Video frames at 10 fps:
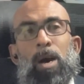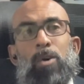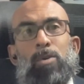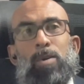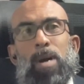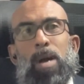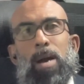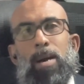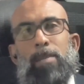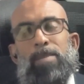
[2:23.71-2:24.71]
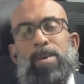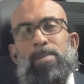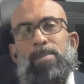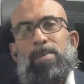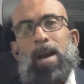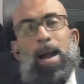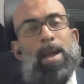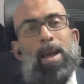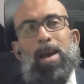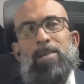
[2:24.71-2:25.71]
I
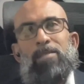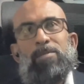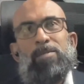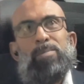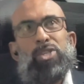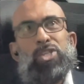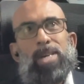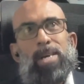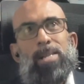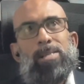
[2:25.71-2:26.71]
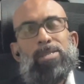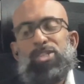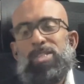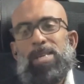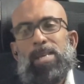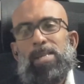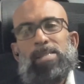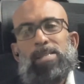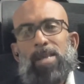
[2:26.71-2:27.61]
have Michelle. She is